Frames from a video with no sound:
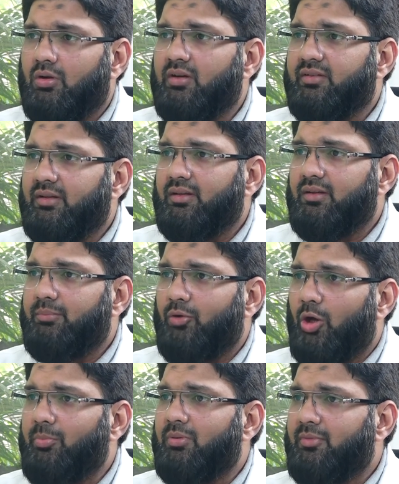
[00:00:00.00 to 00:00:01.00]
cause any
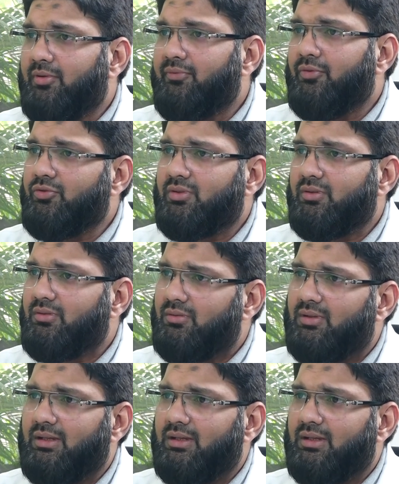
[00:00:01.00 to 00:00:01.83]
problem in future,